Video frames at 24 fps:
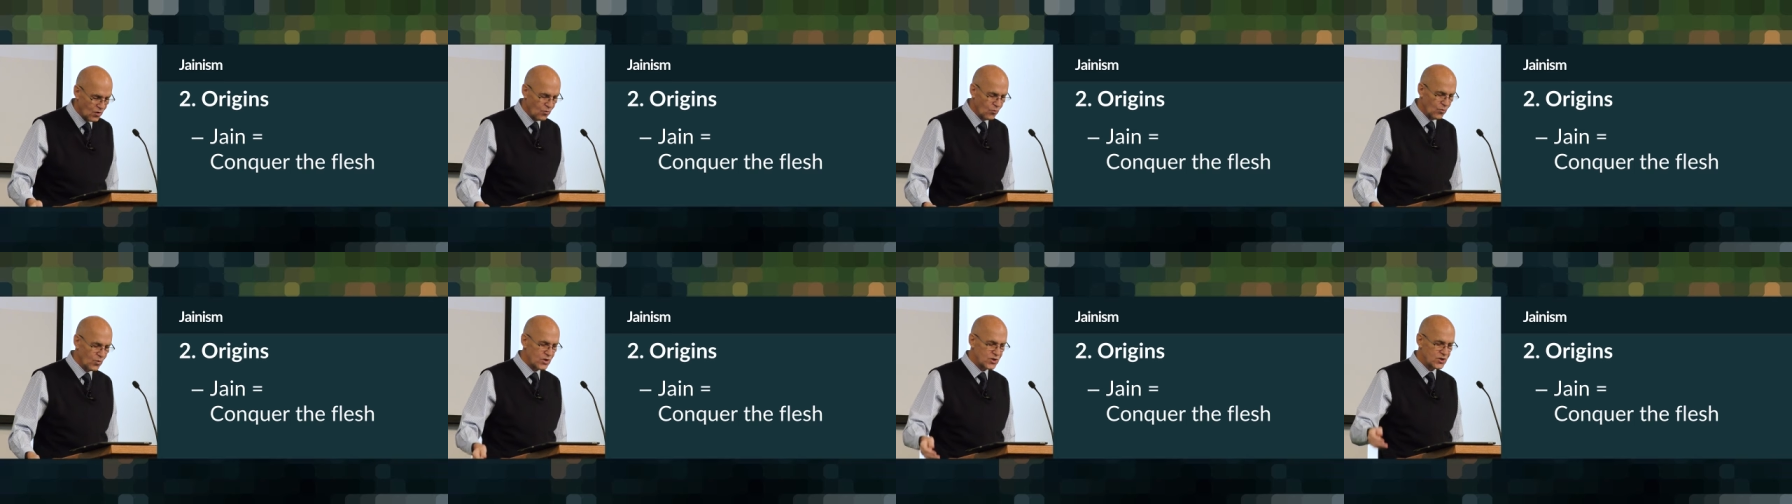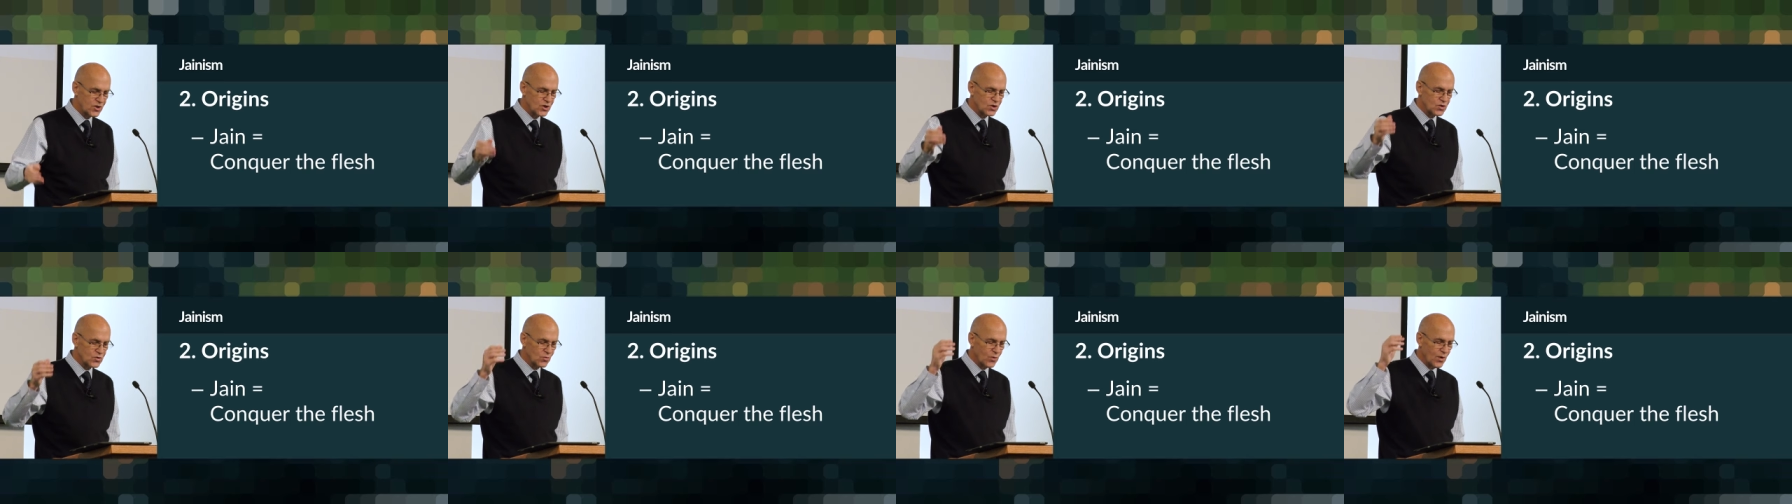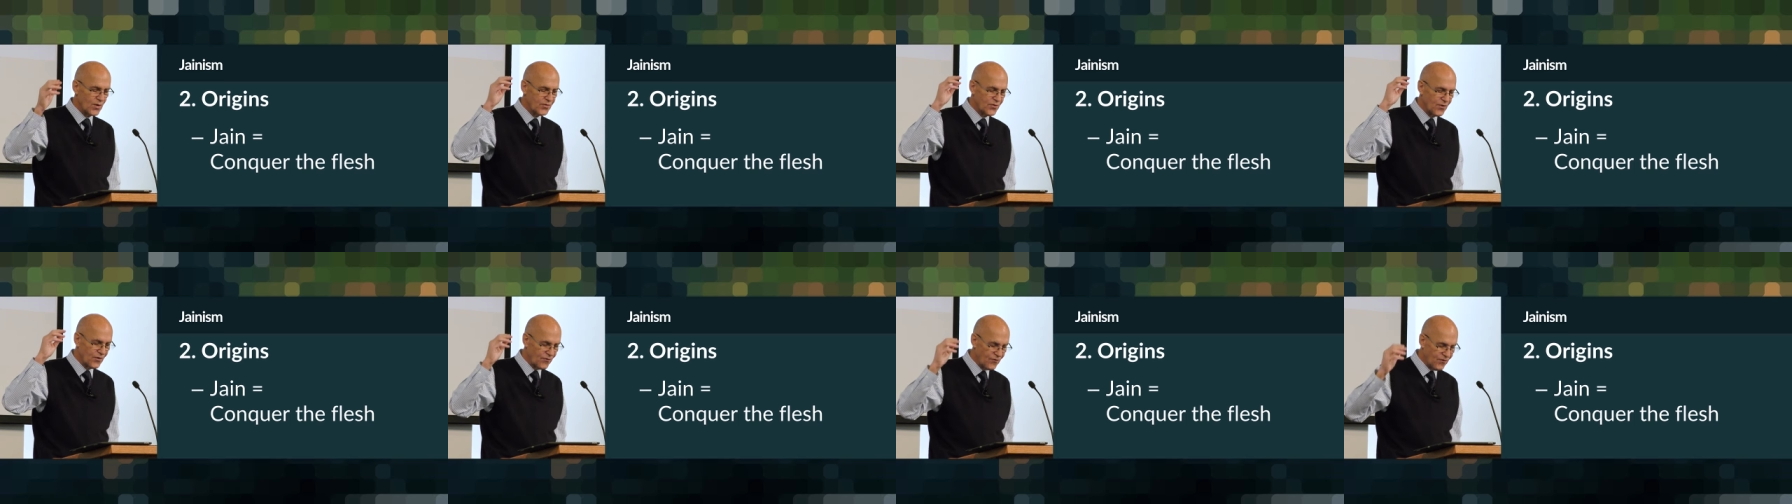which is
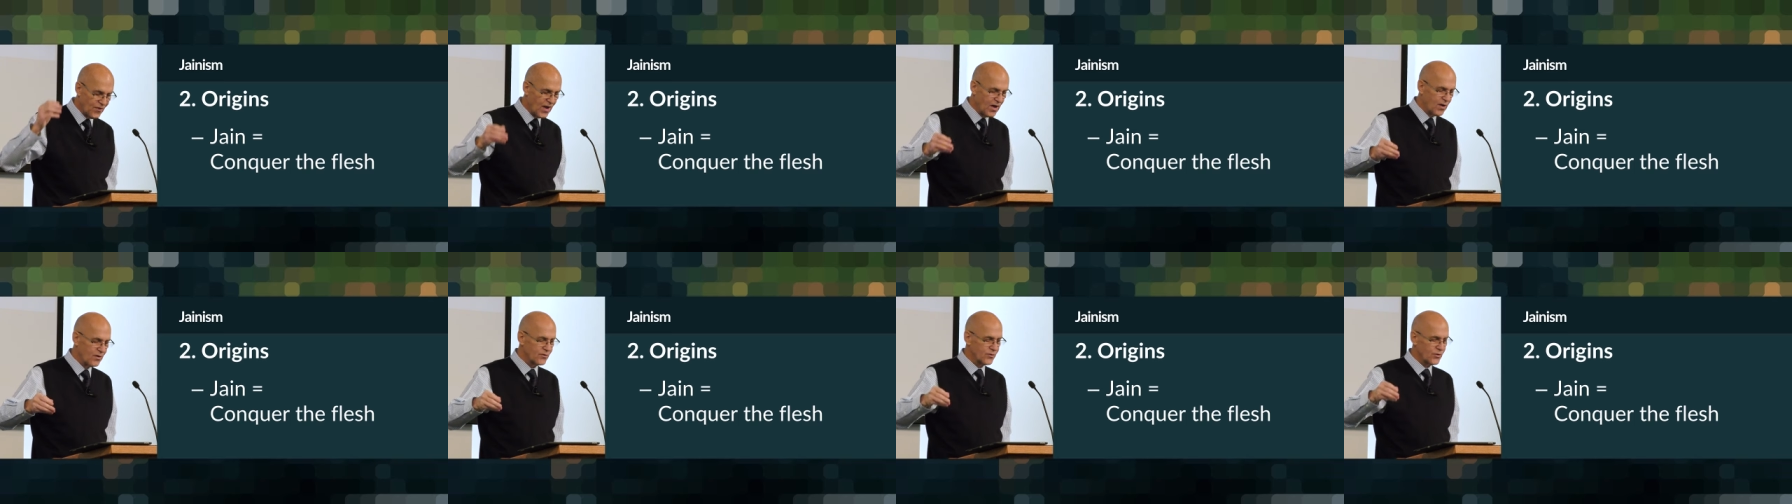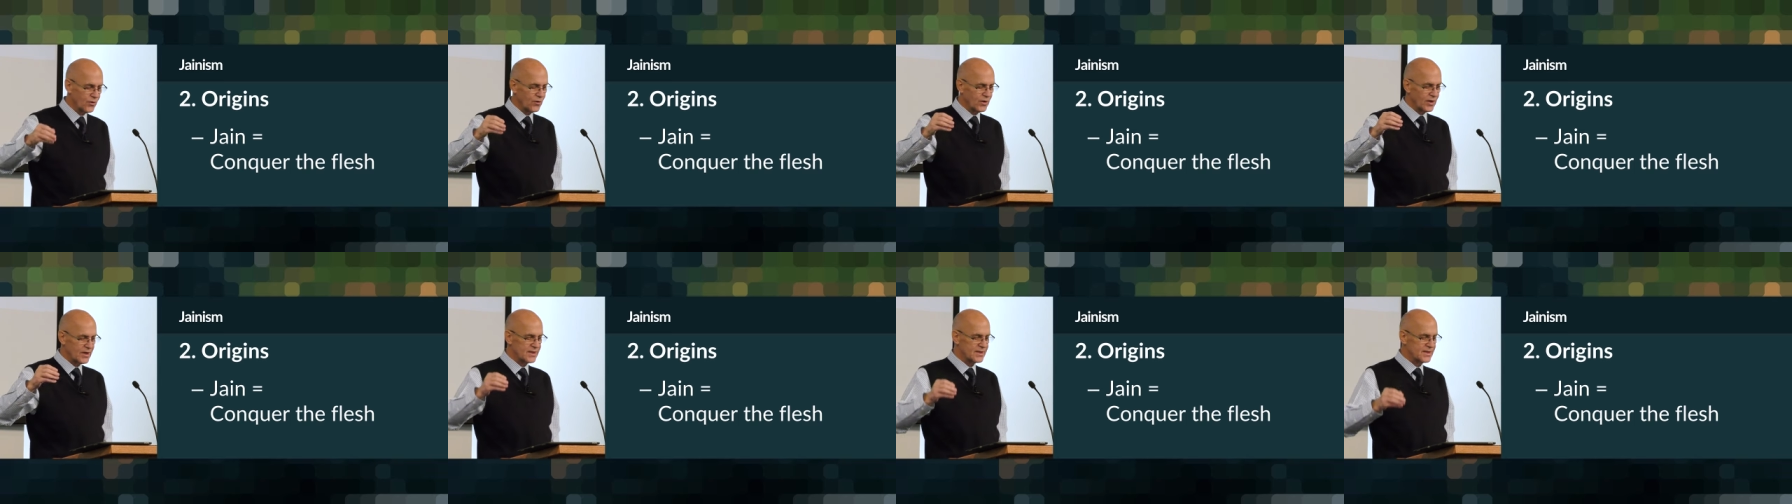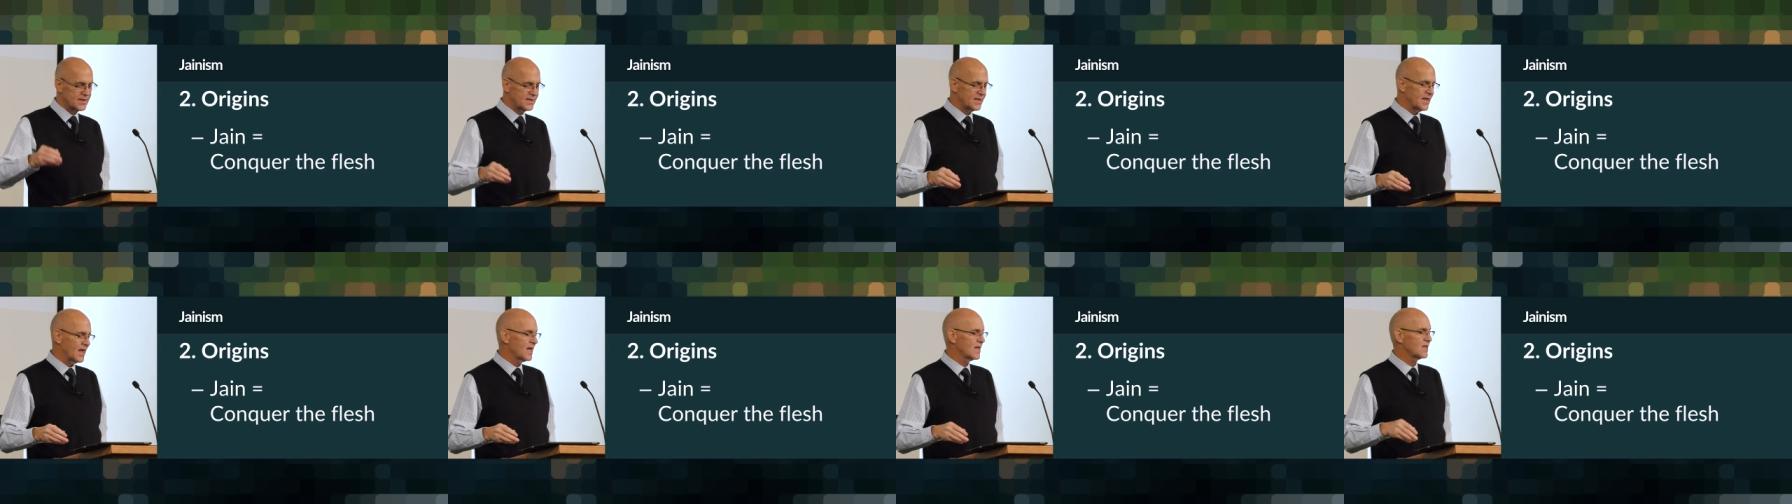what the founder is
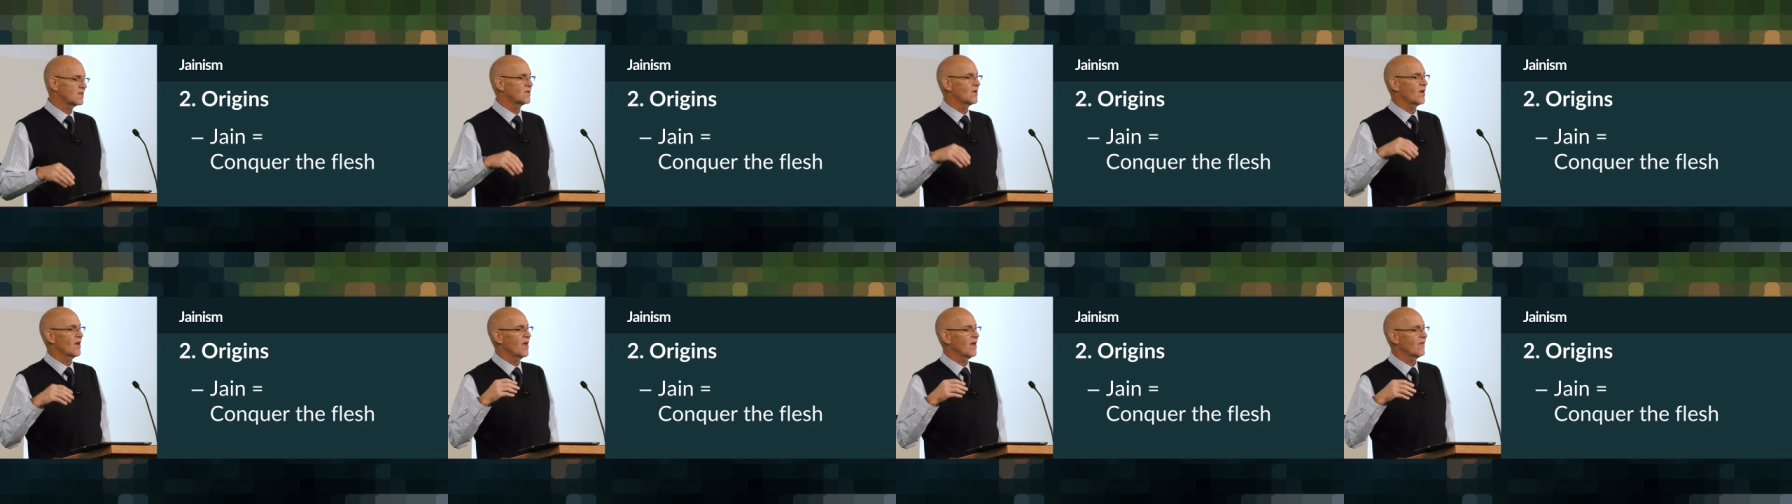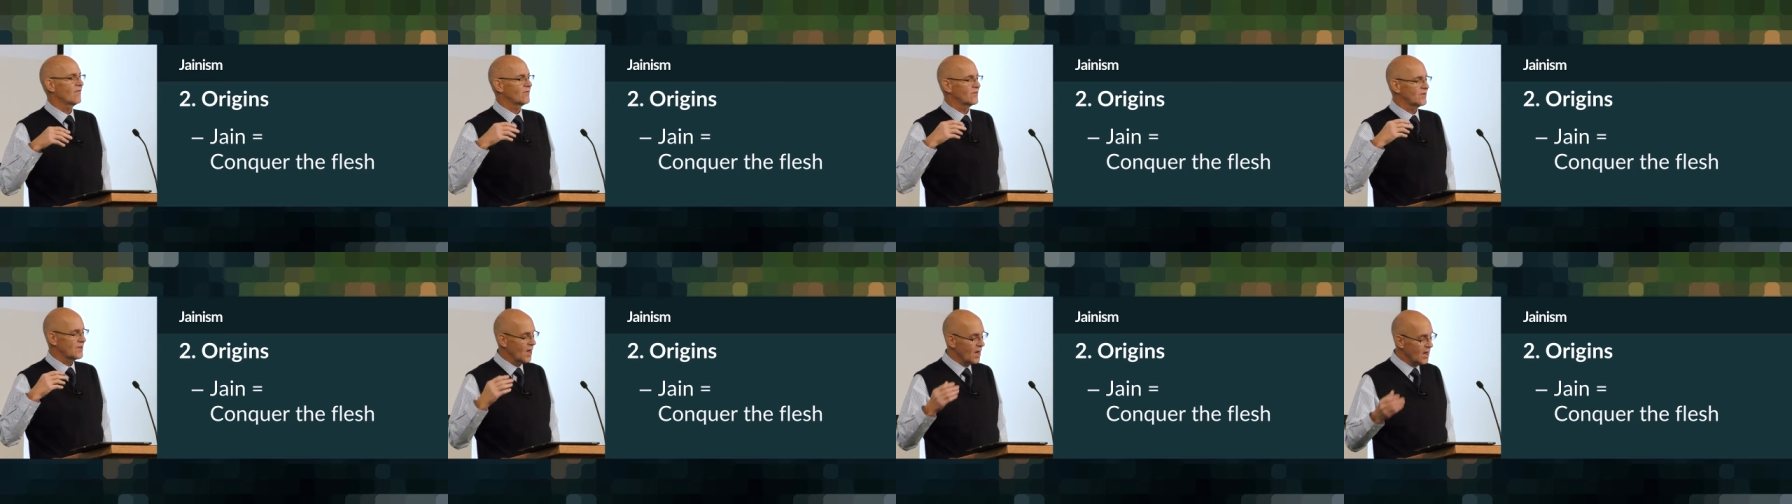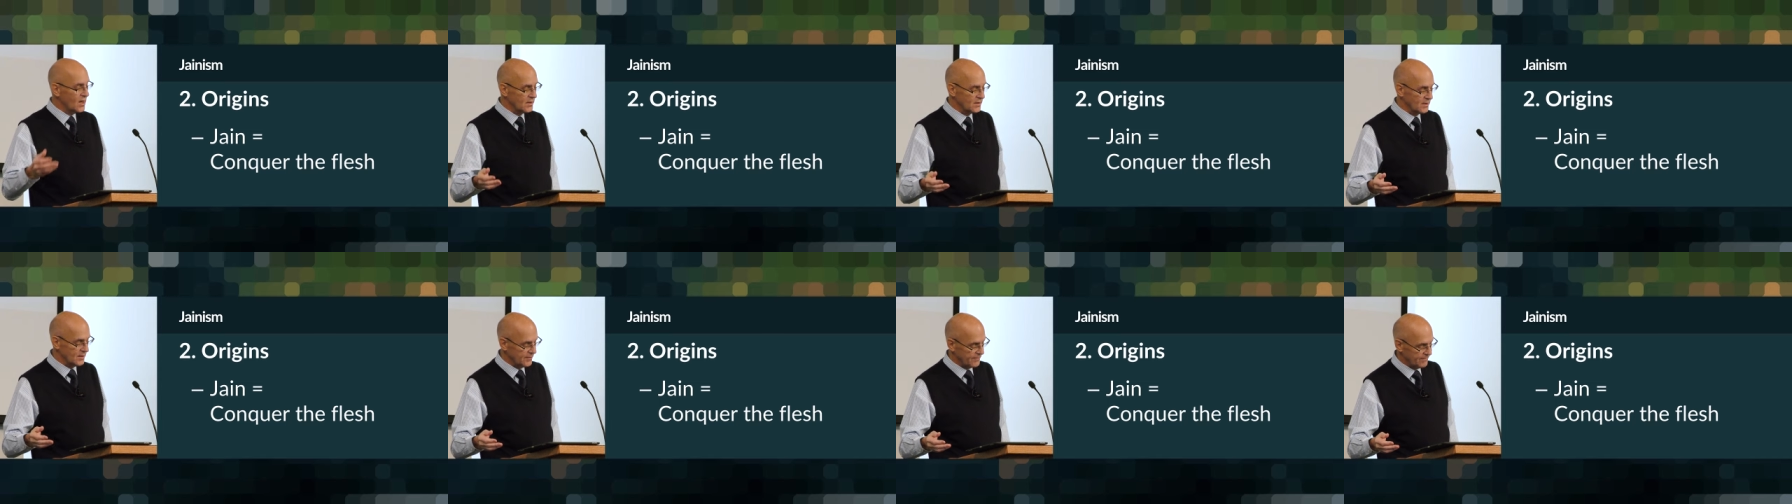said to have
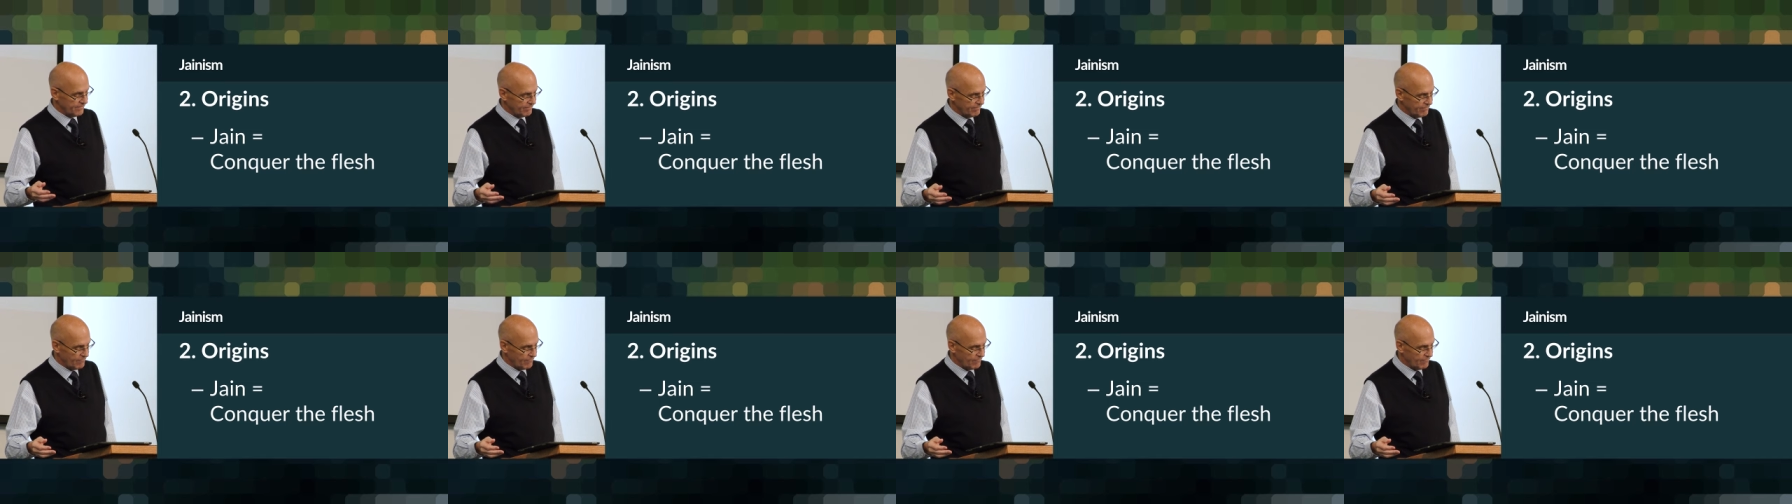done.